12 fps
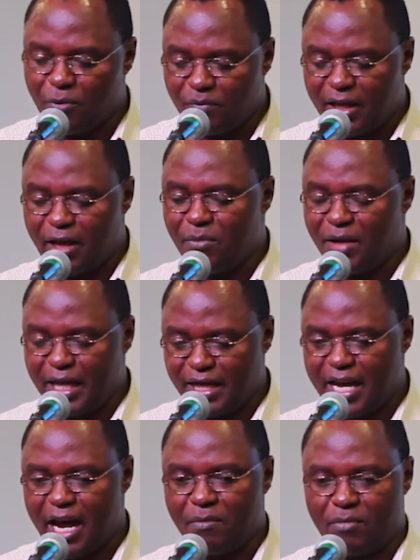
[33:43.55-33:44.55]
helped them
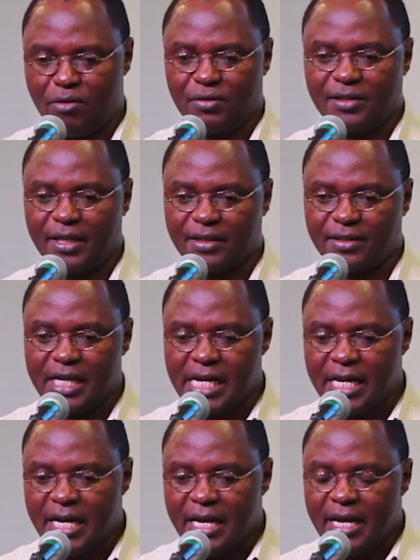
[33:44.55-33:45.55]
in that process.
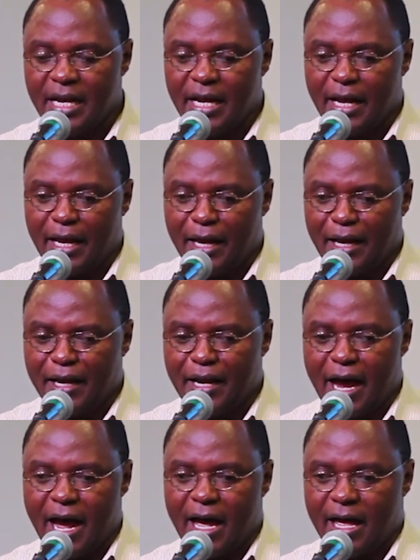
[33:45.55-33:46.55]
And
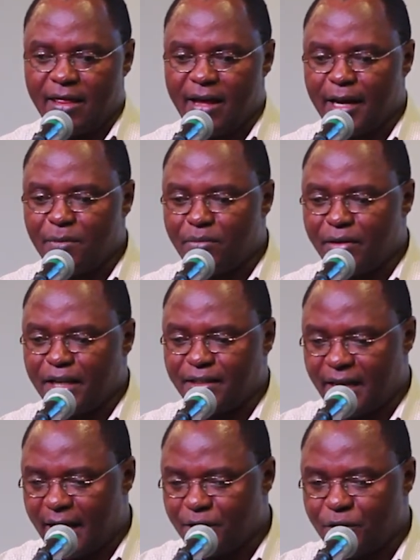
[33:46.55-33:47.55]
uh, that
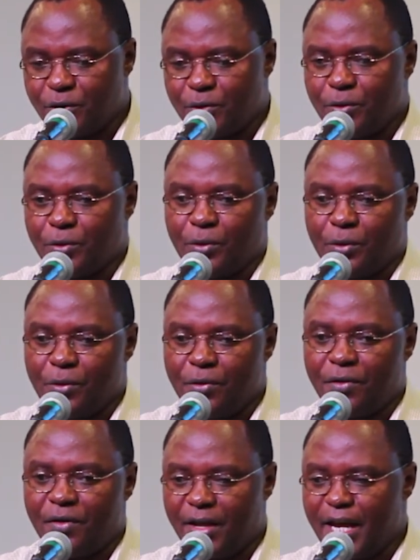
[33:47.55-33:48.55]
brings us to
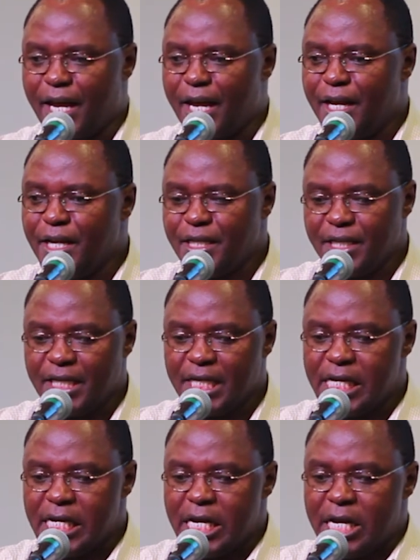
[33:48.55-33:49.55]
the end
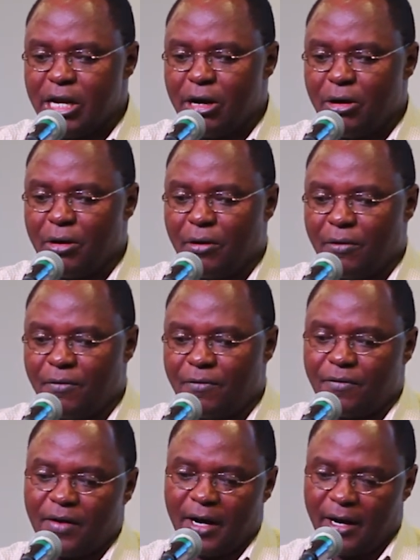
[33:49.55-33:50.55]

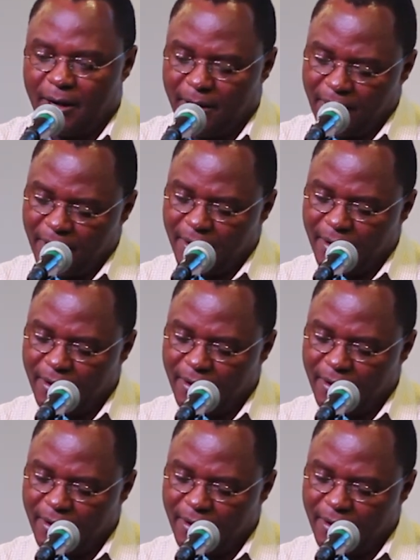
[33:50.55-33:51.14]
of Uh,